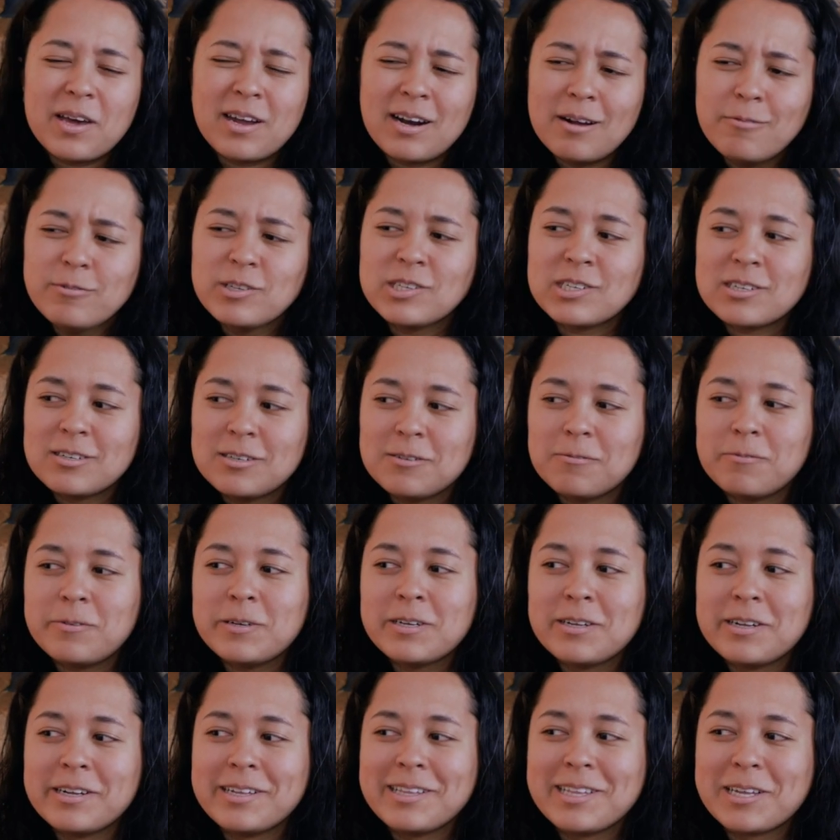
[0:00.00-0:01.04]
I was starting to
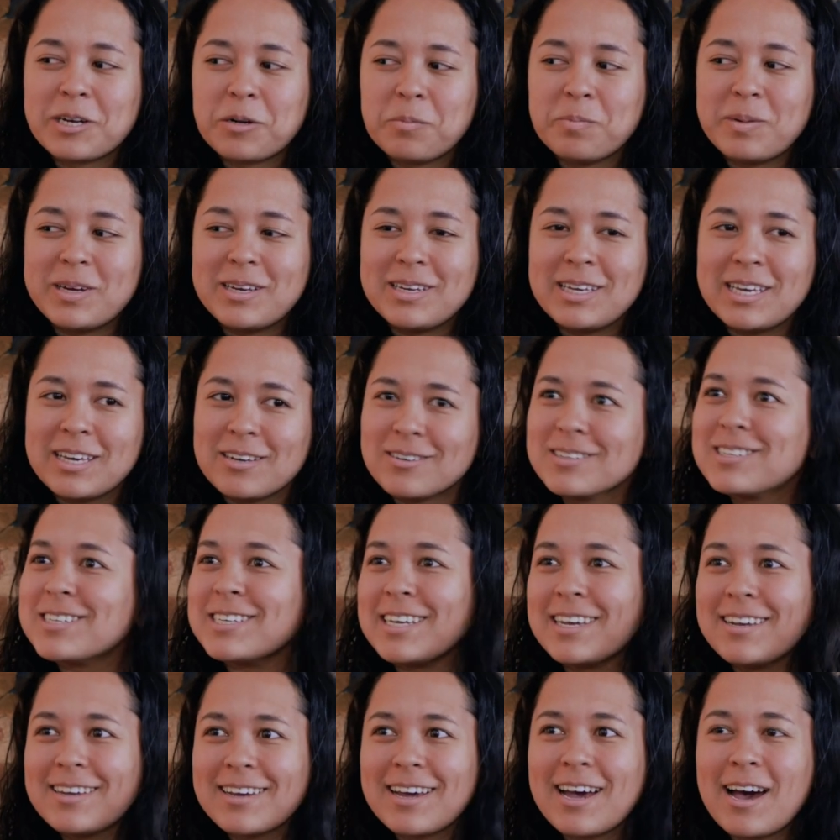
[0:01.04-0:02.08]
feel a little bit
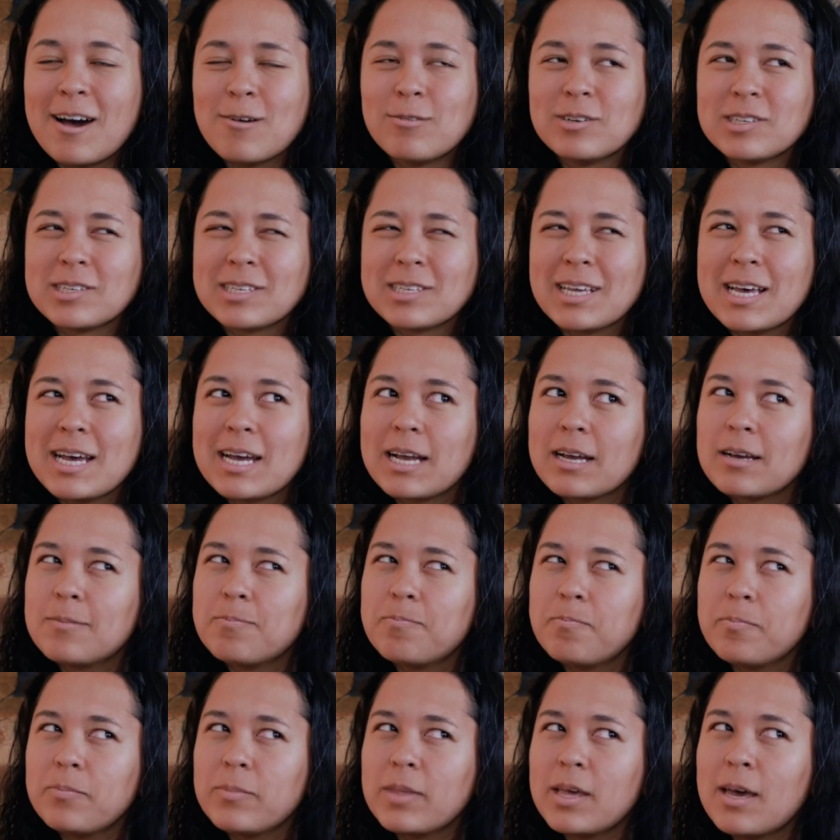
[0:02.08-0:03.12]
guilty. I was like,
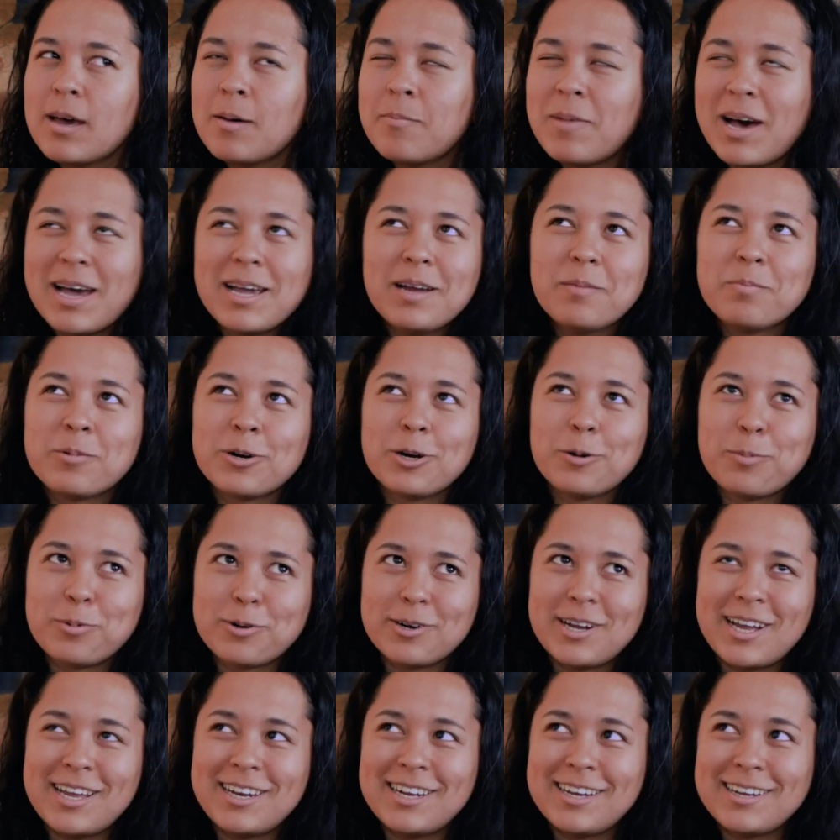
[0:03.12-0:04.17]
"Am I
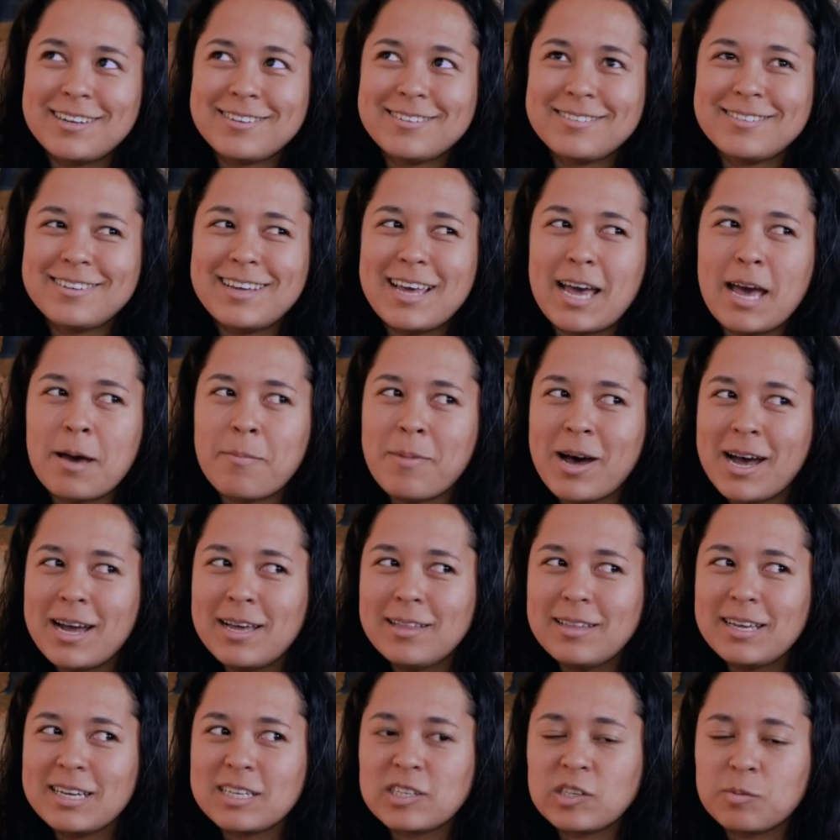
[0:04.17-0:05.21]
appropriating? Am I
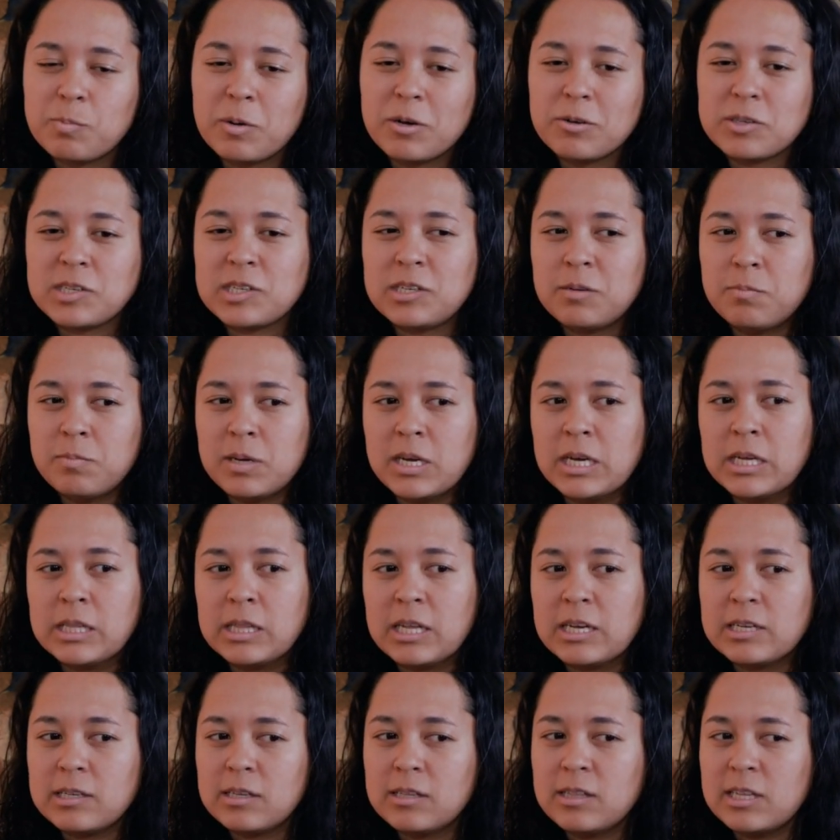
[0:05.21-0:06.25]
like supposed to be
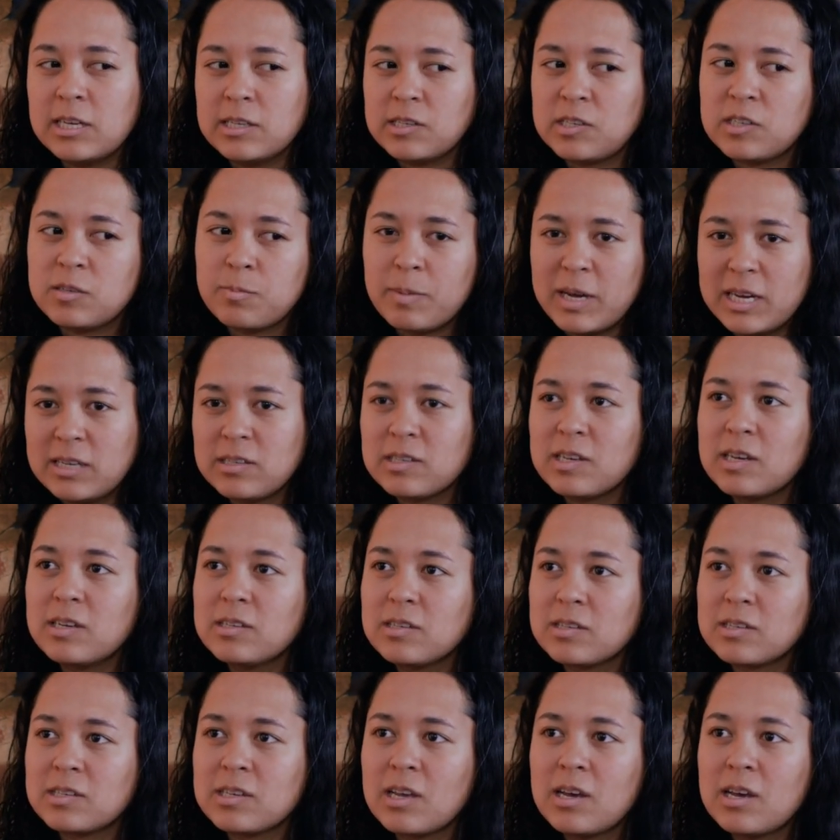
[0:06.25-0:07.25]
in these spaces?"